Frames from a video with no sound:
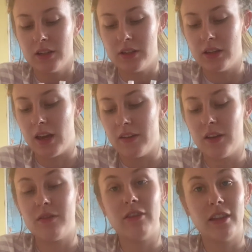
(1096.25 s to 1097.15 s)
So yeah,
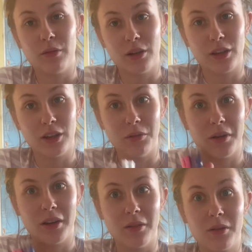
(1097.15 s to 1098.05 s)
hopefully that will look cute,
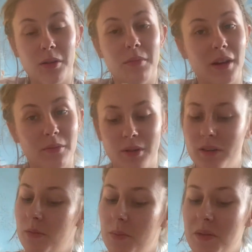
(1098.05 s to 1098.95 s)
and I'll come back
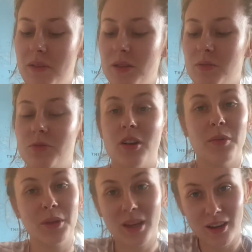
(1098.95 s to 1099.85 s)
when the PVA is all dry
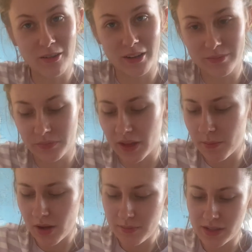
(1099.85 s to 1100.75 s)
and we can colour it. That
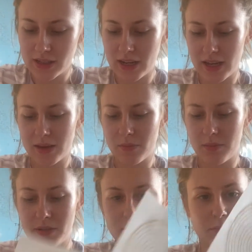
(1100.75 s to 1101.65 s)
might be today, it might
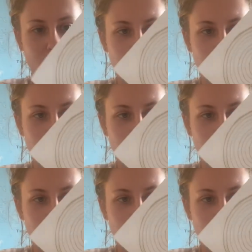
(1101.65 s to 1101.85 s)
be tomorrow.